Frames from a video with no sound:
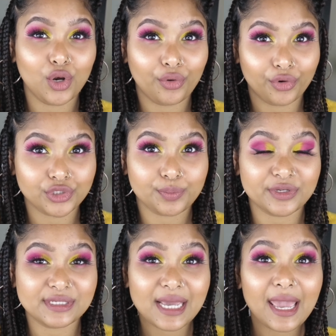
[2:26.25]
La
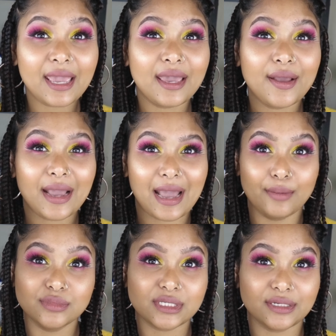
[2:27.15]
Roche-Posay
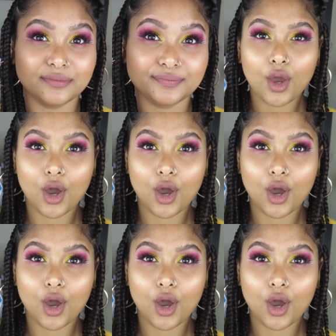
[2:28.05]
comes in.